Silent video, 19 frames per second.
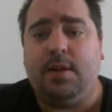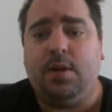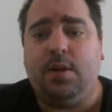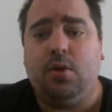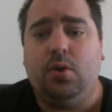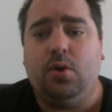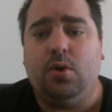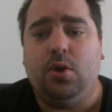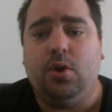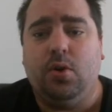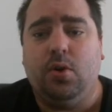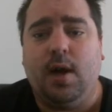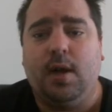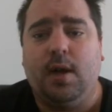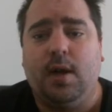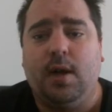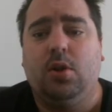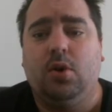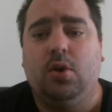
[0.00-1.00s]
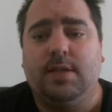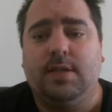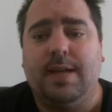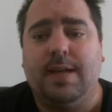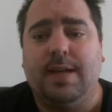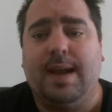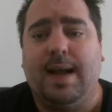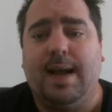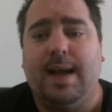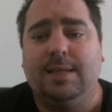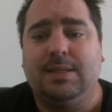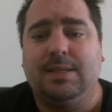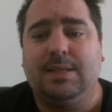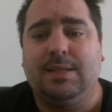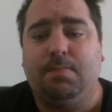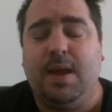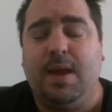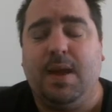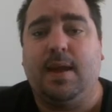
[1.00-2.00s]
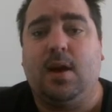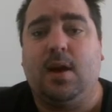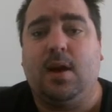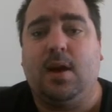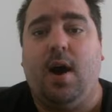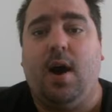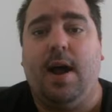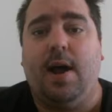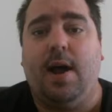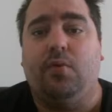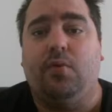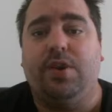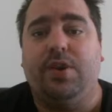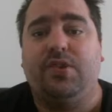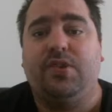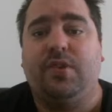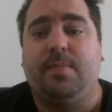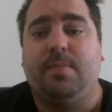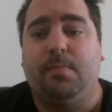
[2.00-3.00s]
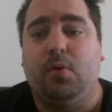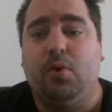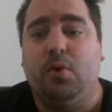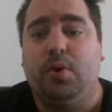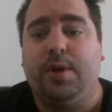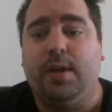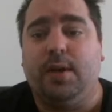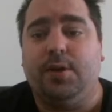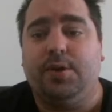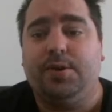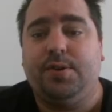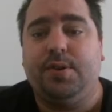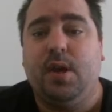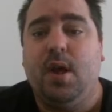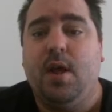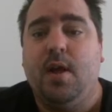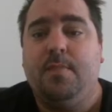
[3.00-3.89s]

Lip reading: you are looked at as being a higher risk mortgage.